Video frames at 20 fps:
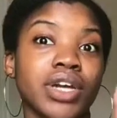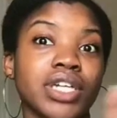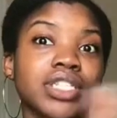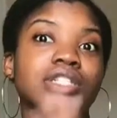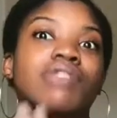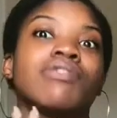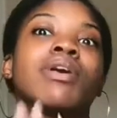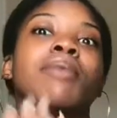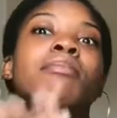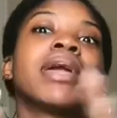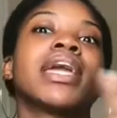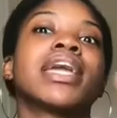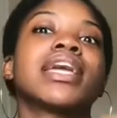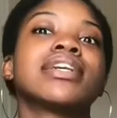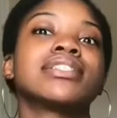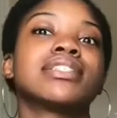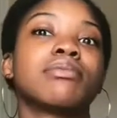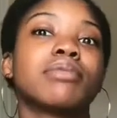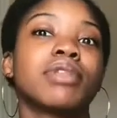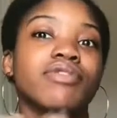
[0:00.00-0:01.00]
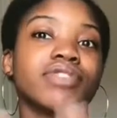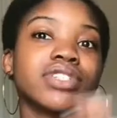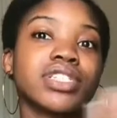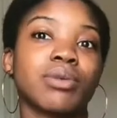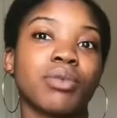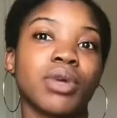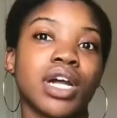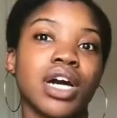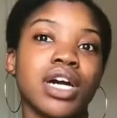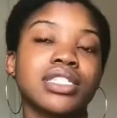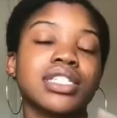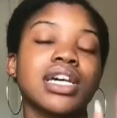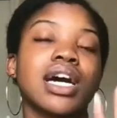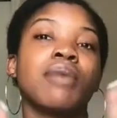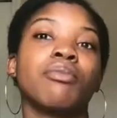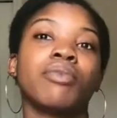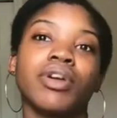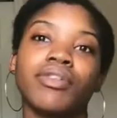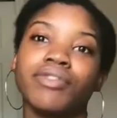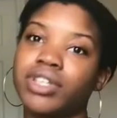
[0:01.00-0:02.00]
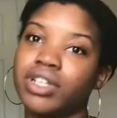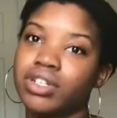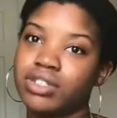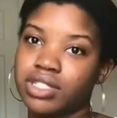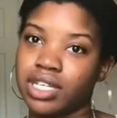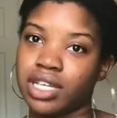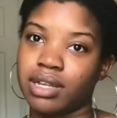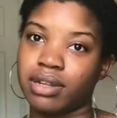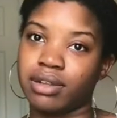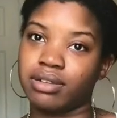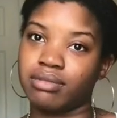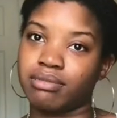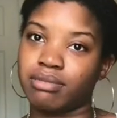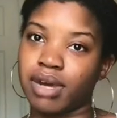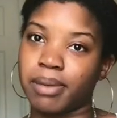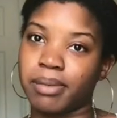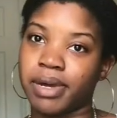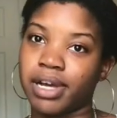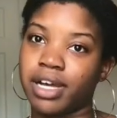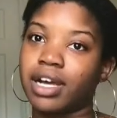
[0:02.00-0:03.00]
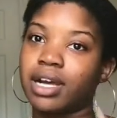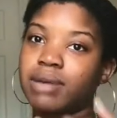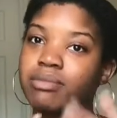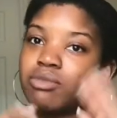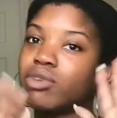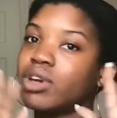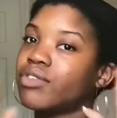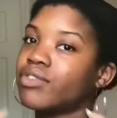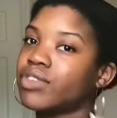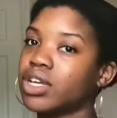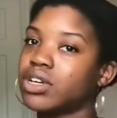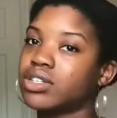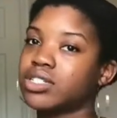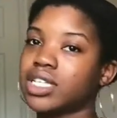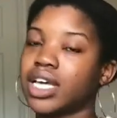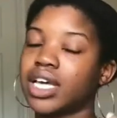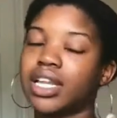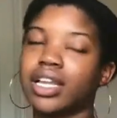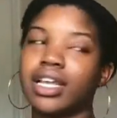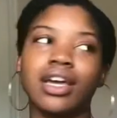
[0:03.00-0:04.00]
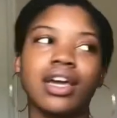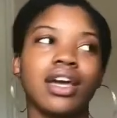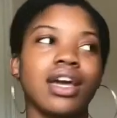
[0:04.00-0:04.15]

So if I'm making something for someone else, I'm weaving those in, mama. I'm weaving those in.